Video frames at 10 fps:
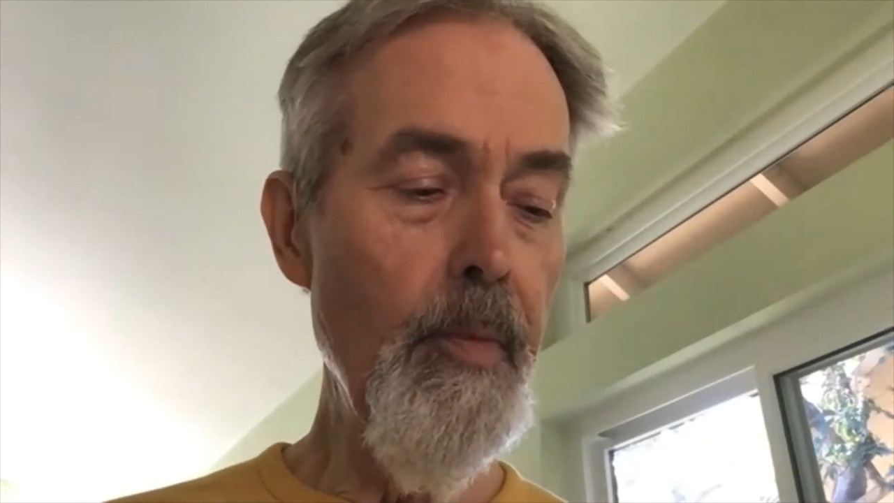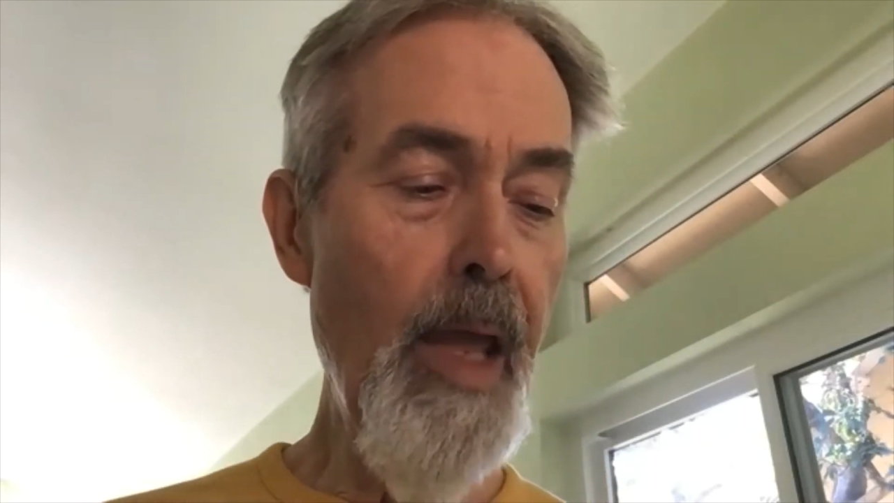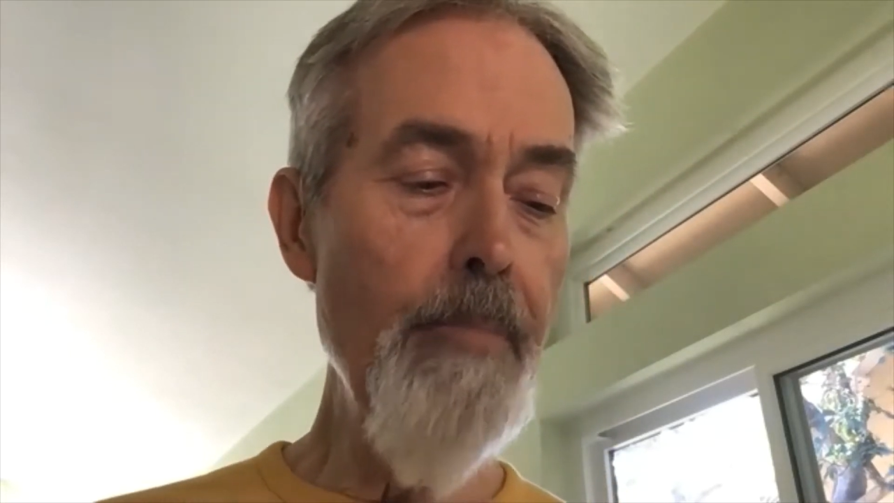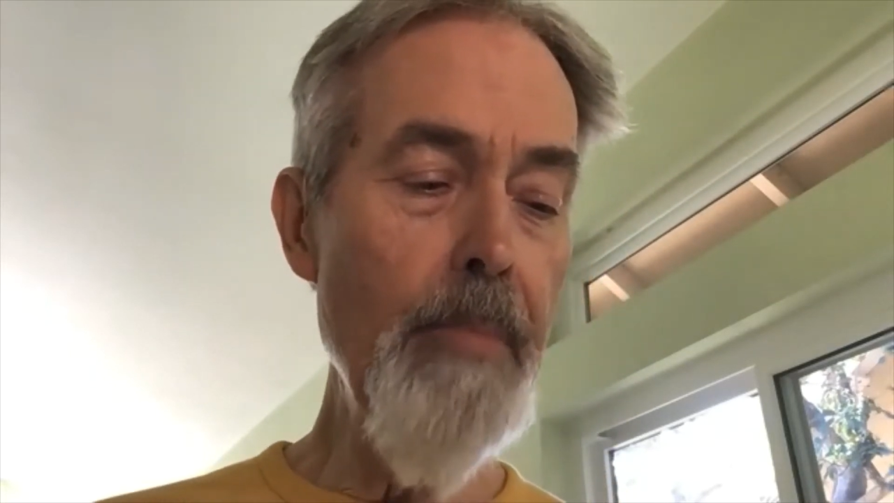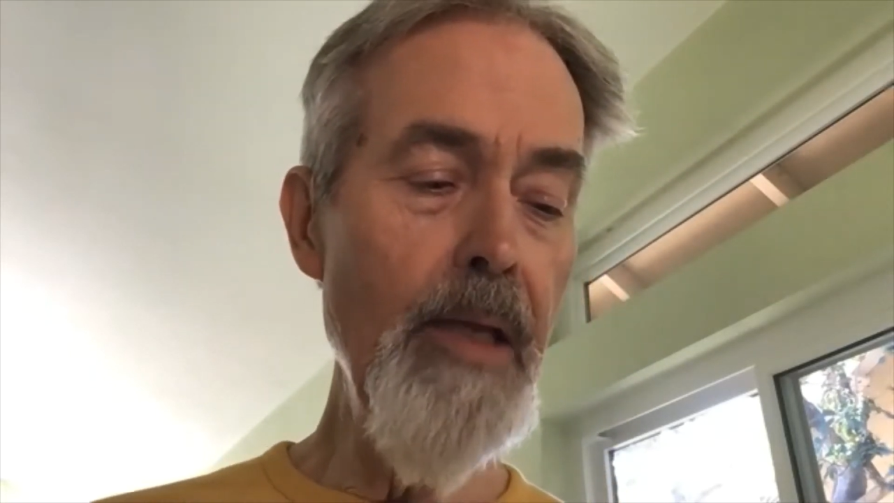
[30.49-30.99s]

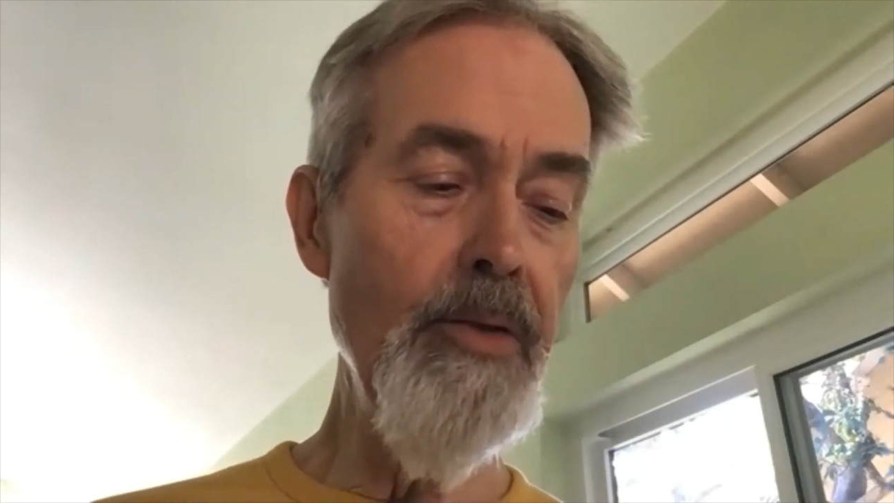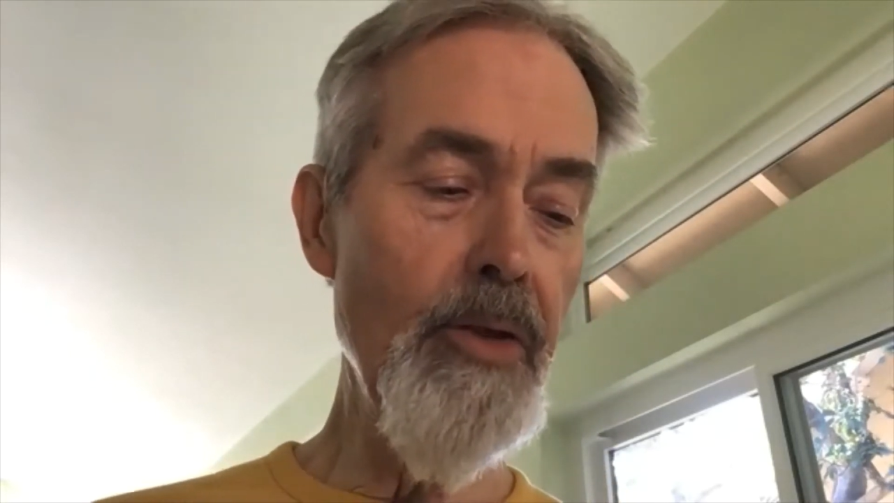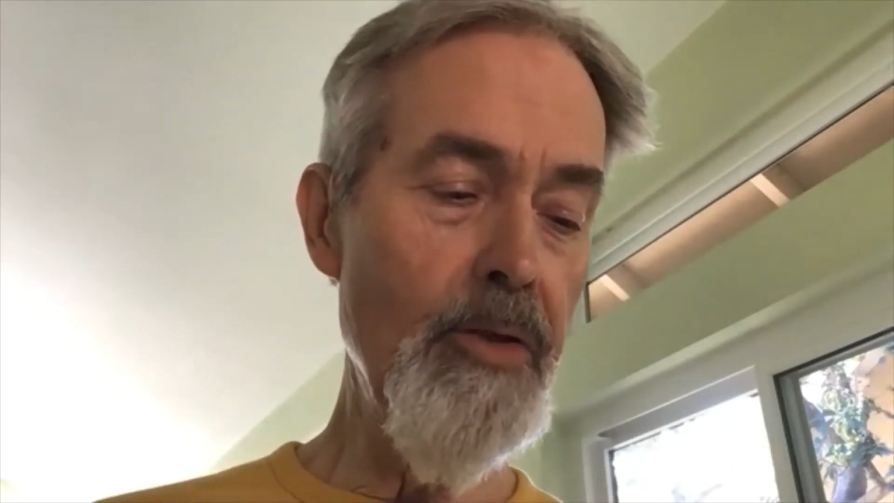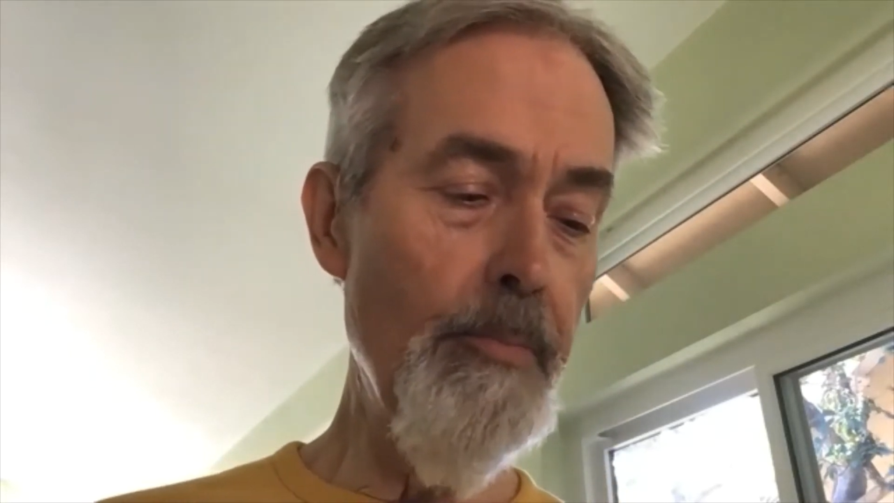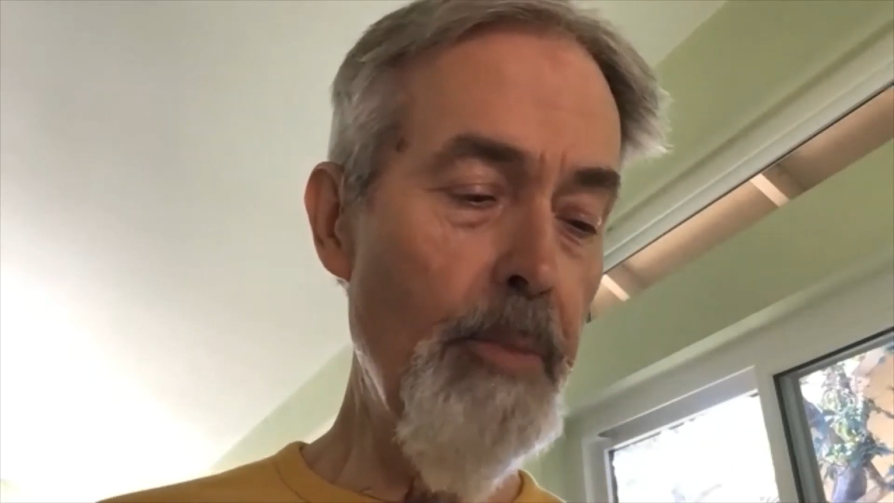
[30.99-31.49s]
that means
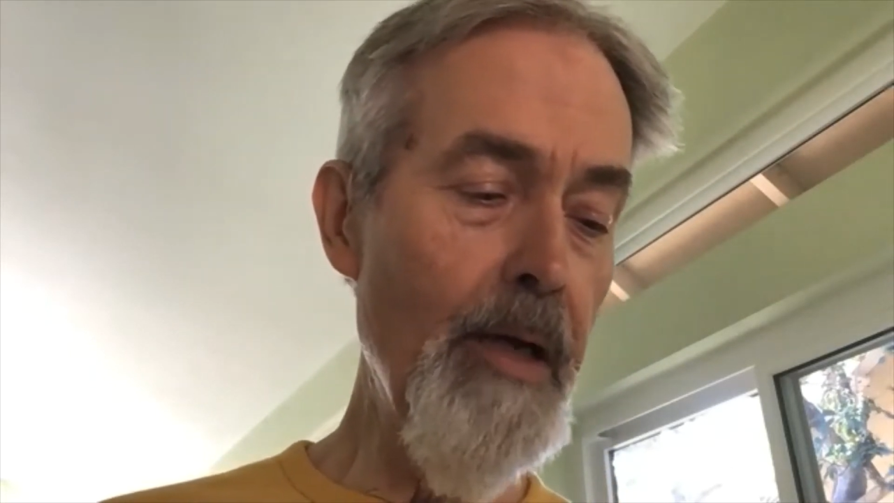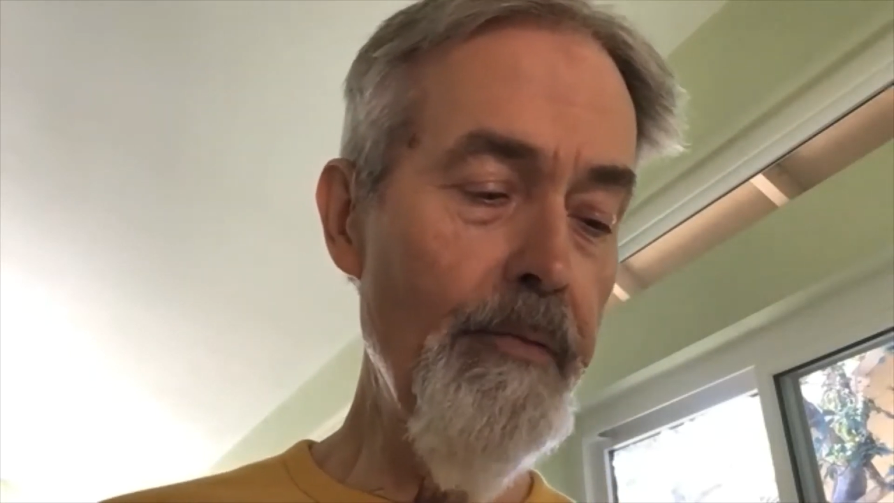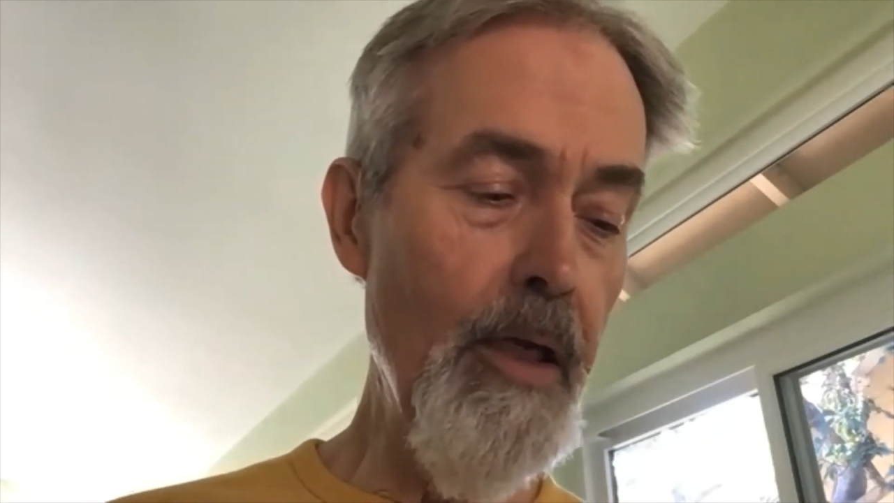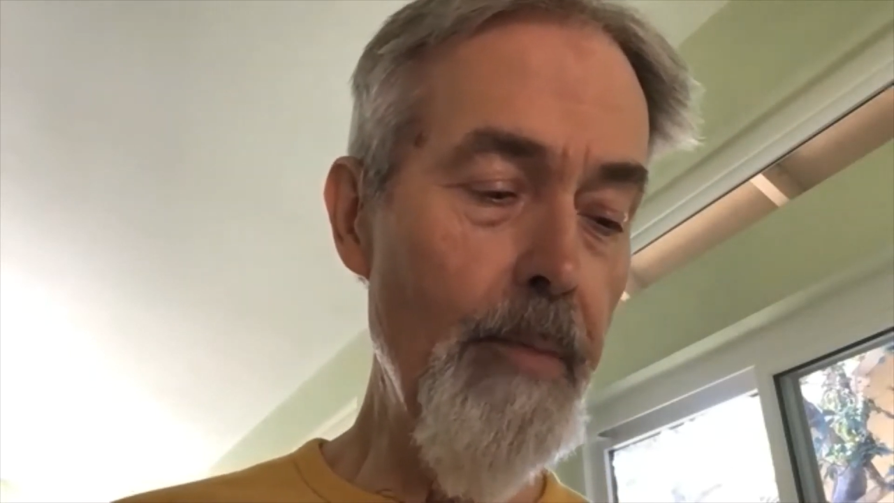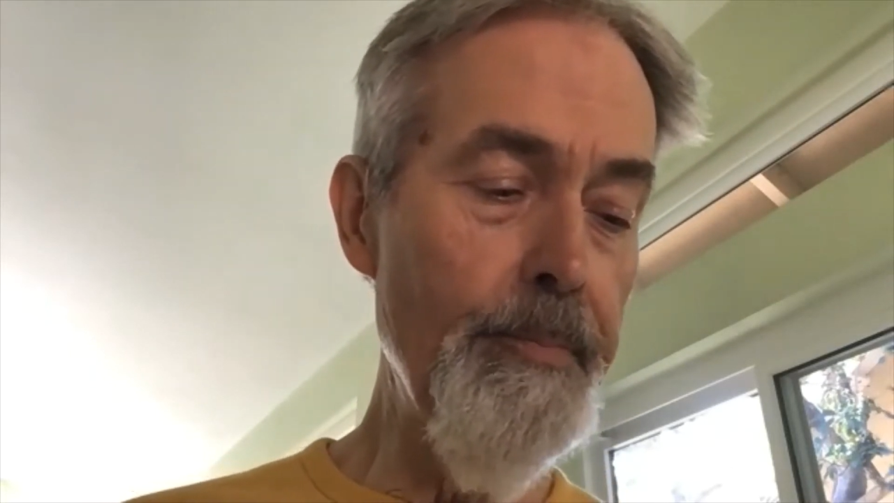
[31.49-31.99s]
there's a bit of
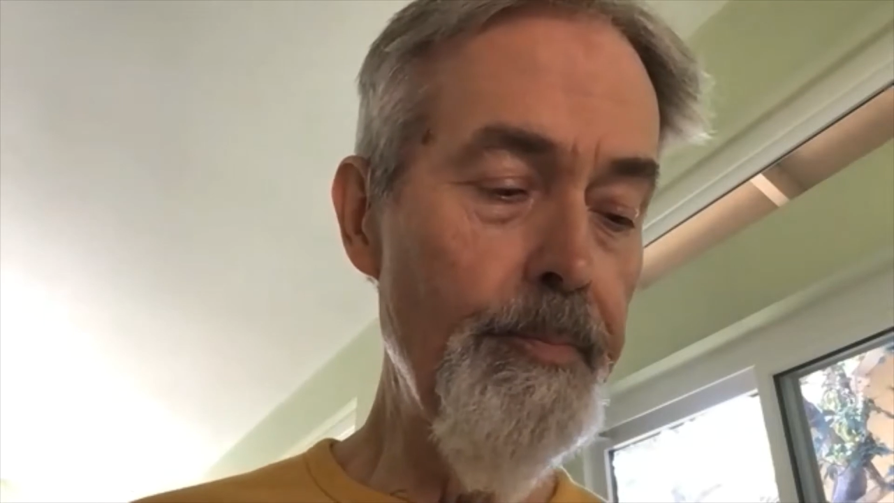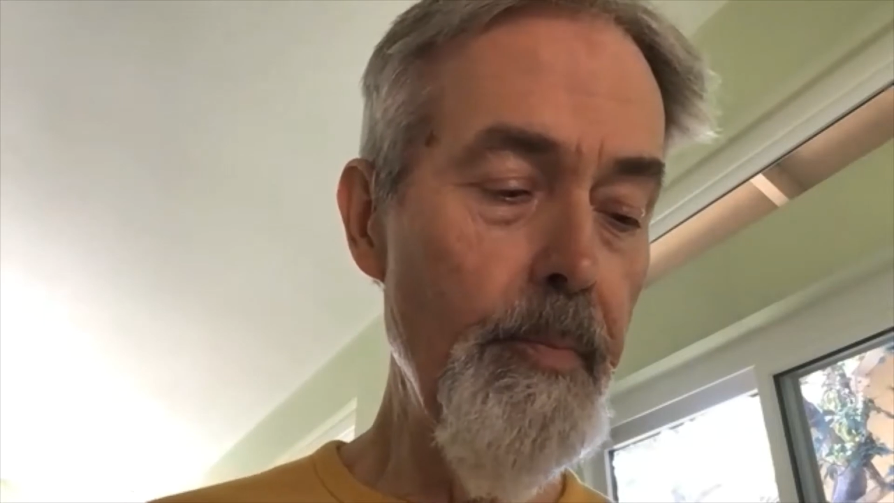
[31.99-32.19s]
him